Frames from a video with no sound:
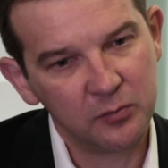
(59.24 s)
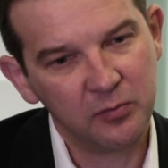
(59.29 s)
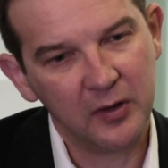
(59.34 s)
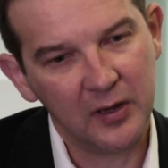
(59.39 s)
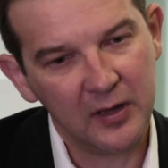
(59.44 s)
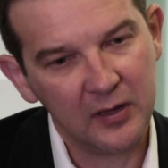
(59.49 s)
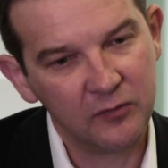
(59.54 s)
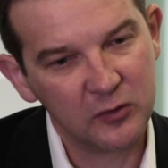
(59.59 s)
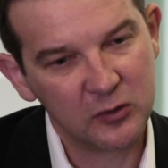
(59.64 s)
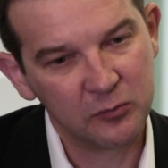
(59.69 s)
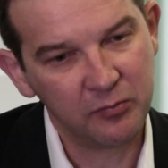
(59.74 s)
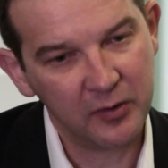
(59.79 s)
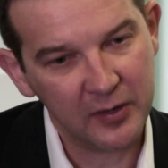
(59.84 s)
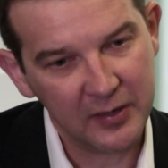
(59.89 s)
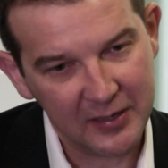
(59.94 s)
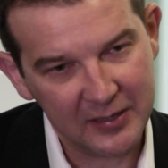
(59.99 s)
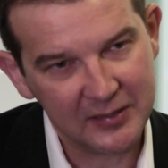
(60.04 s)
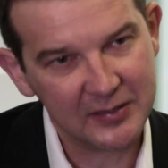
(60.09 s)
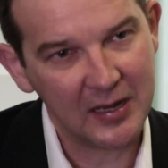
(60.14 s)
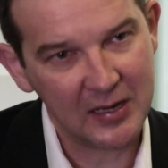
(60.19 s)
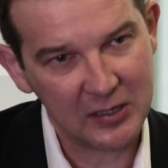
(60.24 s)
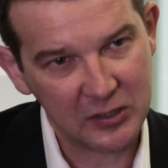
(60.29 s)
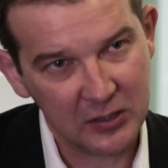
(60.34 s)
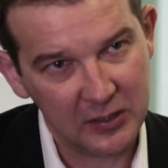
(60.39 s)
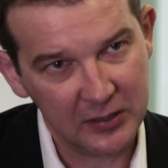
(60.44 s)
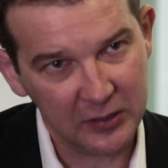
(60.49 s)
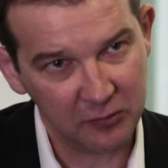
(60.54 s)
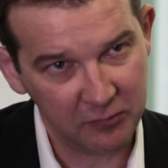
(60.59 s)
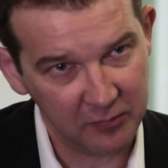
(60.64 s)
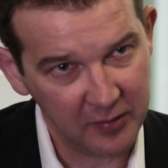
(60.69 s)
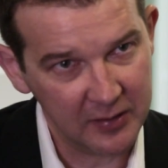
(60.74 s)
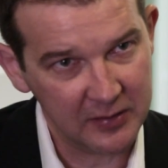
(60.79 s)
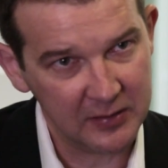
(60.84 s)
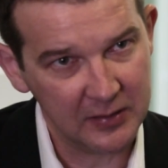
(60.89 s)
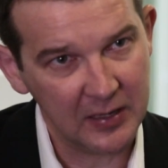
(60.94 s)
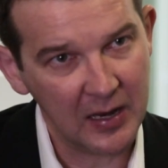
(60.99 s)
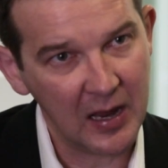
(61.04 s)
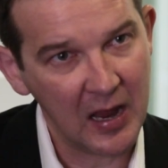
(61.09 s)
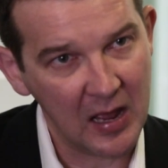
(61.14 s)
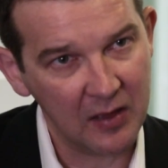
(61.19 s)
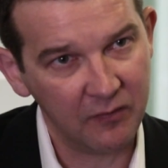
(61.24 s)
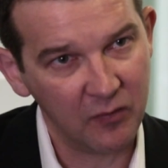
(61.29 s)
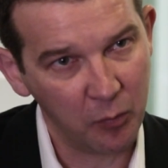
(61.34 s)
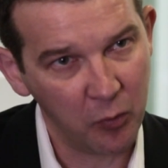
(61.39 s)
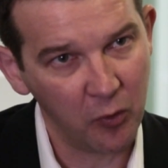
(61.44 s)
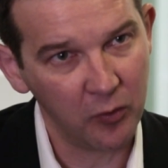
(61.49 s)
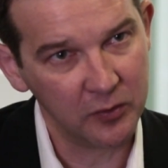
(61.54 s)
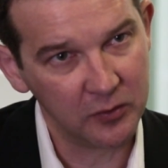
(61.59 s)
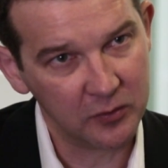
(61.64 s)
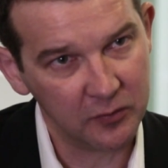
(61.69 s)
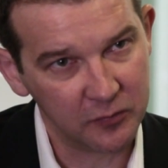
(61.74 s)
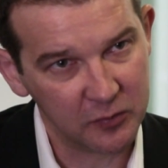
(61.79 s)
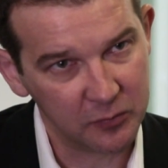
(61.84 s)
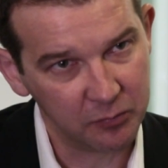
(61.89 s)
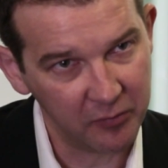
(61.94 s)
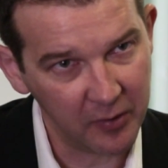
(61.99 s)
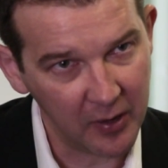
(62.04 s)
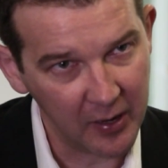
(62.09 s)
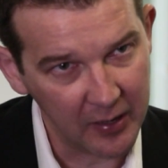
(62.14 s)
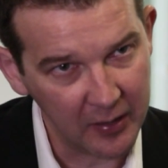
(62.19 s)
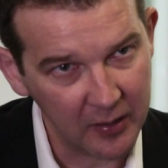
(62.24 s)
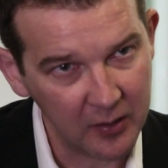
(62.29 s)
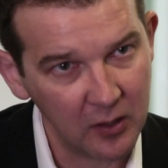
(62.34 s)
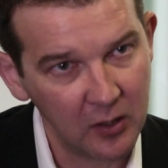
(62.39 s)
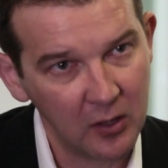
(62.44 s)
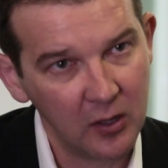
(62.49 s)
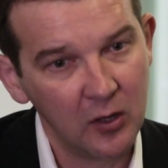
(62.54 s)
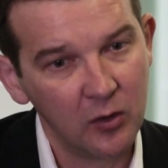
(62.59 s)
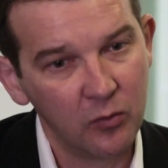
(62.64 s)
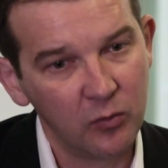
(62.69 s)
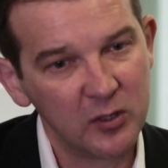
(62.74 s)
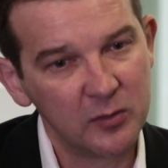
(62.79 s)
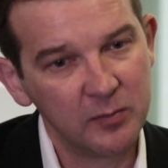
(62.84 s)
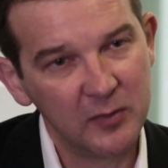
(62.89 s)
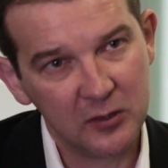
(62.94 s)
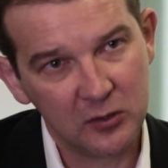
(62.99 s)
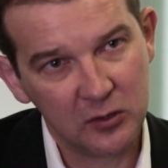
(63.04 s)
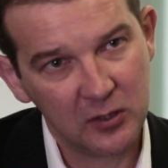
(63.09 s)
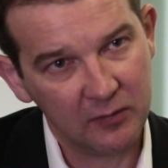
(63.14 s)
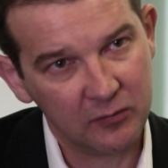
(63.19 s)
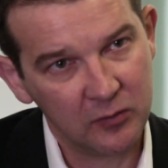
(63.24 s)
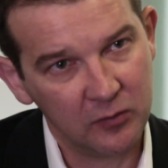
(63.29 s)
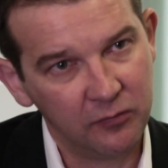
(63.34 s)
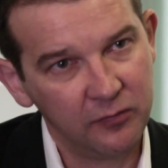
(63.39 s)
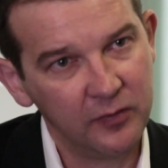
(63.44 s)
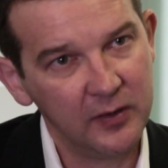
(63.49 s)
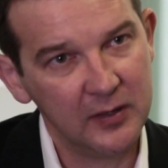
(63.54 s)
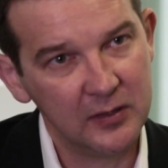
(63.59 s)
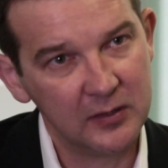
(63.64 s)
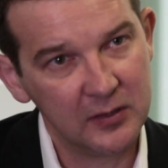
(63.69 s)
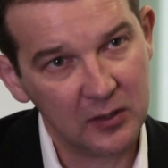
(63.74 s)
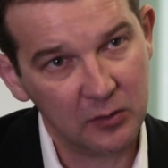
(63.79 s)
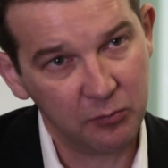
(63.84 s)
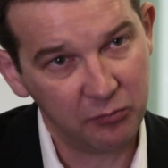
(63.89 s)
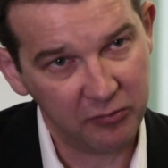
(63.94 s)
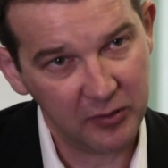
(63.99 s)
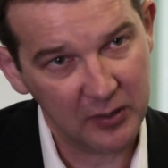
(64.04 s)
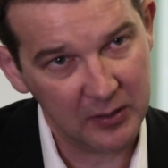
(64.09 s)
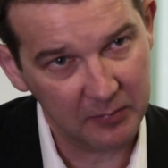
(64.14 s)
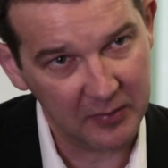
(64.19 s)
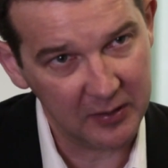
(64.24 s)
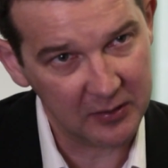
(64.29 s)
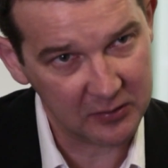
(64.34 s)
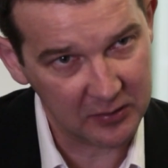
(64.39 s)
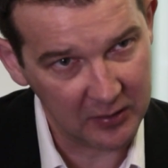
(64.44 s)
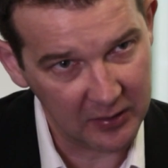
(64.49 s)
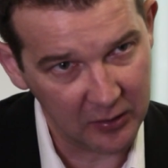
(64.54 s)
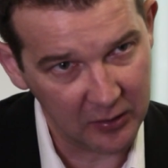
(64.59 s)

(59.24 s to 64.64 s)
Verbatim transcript: spray, the spray is actually created at the point of spray, which means you have to feed in a pre-mixed